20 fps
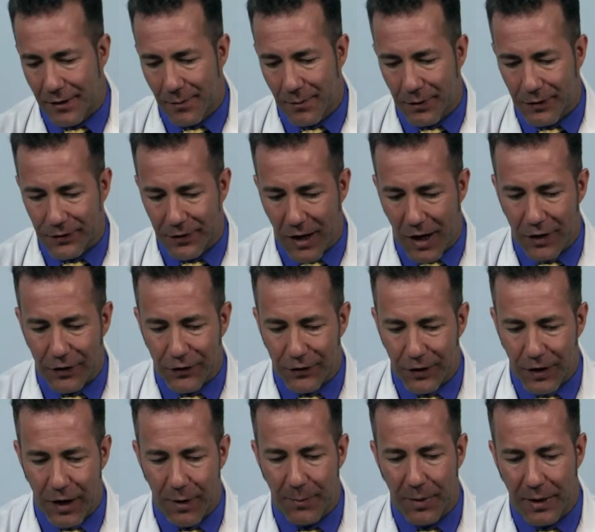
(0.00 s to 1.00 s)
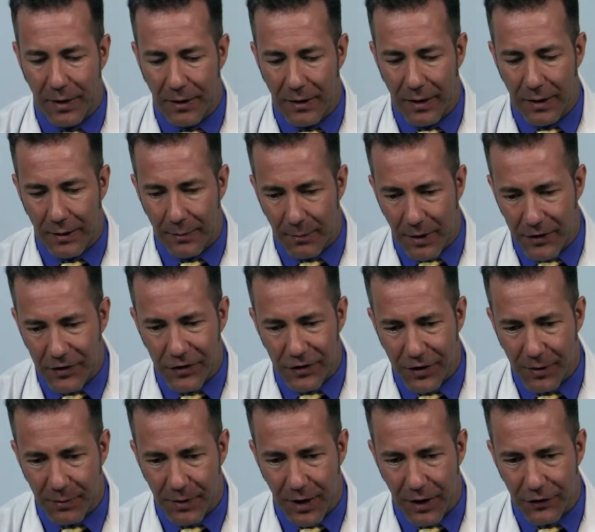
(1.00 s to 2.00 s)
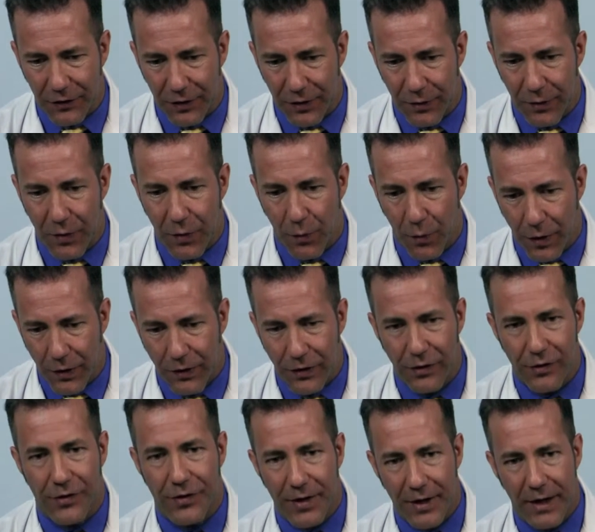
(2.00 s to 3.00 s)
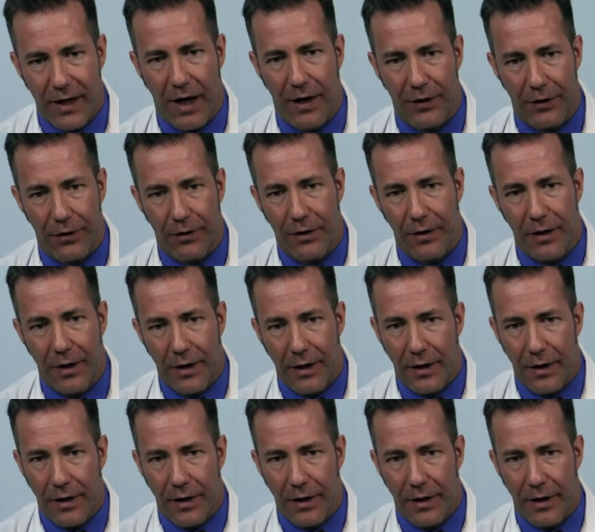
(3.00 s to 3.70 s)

massage therapy, and muscle stimulation, when used together,